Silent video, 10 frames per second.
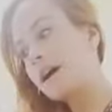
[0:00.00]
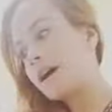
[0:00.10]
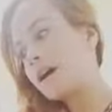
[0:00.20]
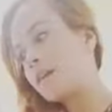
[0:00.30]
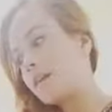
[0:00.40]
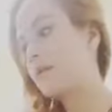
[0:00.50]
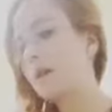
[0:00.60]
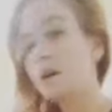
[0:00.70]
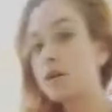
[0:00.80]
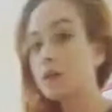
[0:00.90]
I have
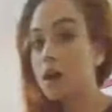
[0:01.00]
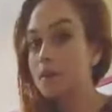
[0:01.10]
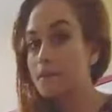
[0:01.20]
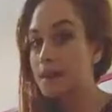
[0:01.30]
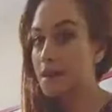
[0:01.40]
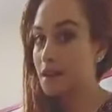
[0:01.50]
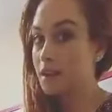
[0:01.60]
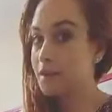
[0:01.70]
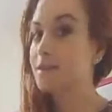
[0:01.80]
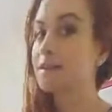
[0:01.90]
a lot on my
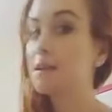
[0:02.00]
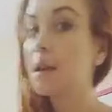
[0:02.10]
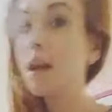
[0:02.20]
knees,